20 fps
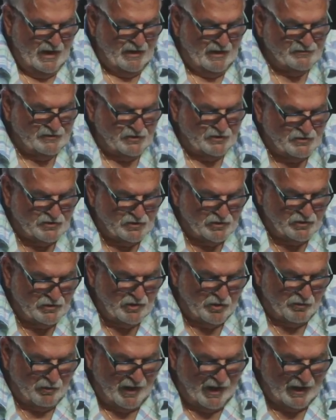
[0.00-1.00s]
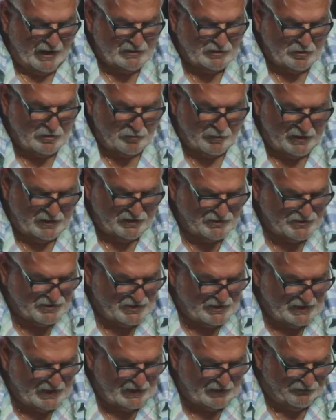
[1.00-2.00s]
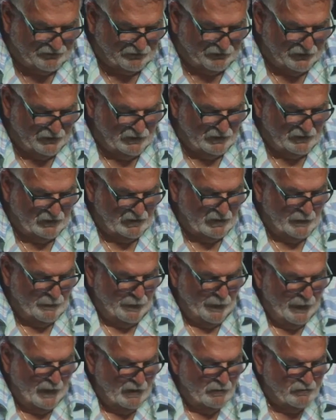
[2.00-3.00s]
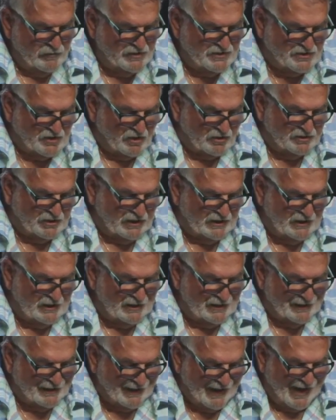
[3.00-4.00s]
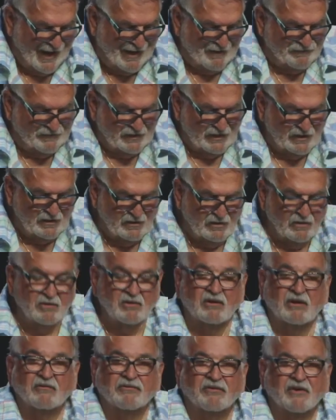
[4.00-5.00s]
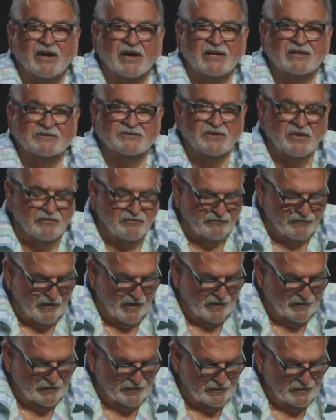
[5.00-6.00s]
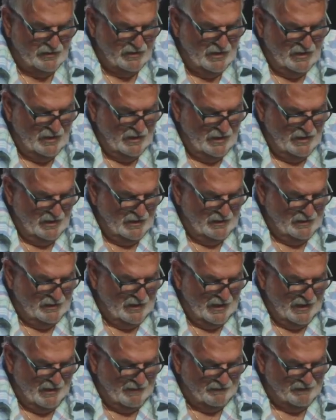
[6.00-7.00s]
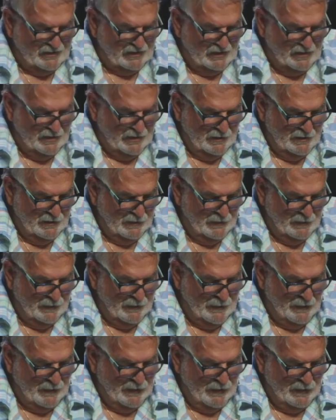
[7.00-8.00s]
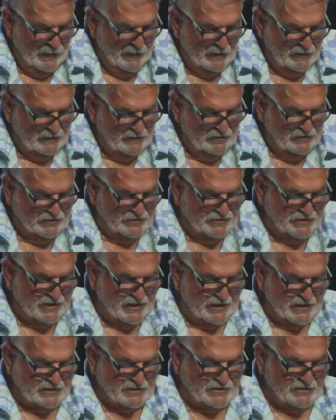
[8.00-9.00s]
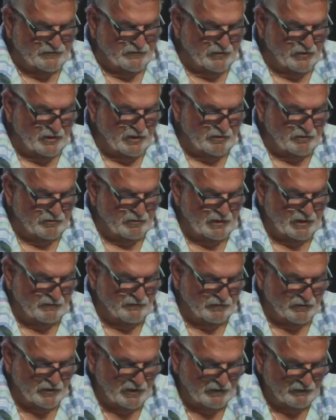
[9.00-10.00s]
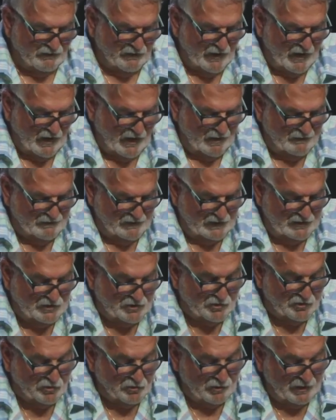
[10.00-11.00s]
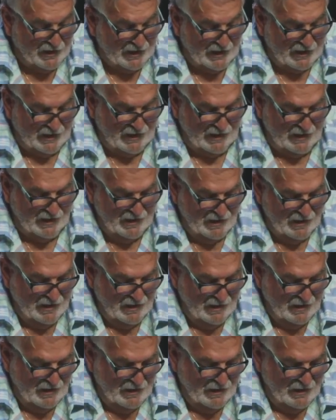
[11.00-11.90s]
How is it turned around to produce good fruit, resulting in life that glorifies our Father in heaven? Luke 6:43-45. A tree